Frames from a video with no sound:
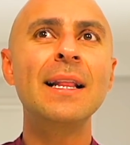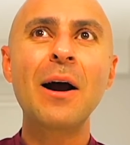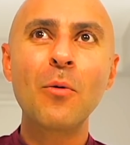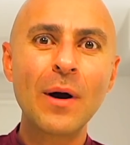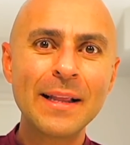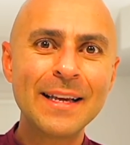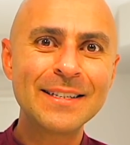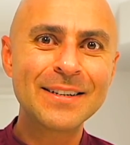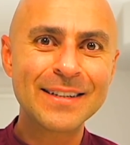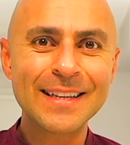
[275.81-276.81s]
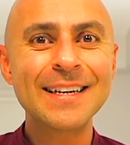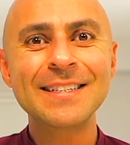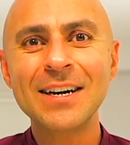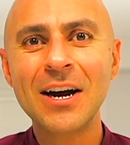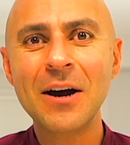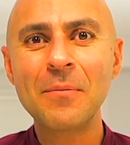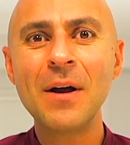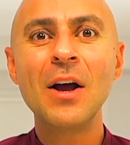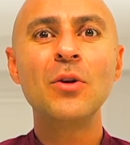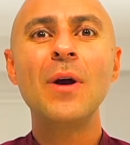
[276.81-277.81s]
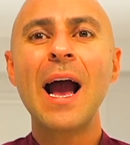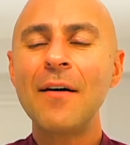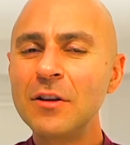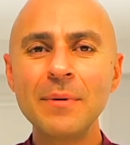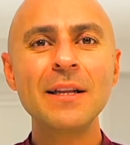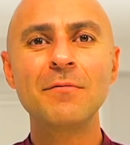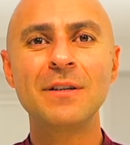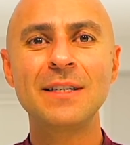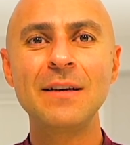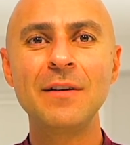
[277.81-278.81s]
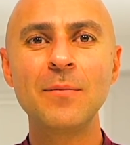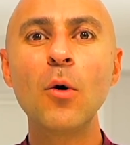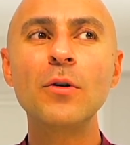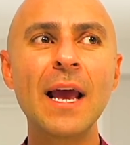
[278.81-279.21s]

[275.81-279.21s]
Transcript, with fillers: Now, when these good things come, you have to be in the receiving mode.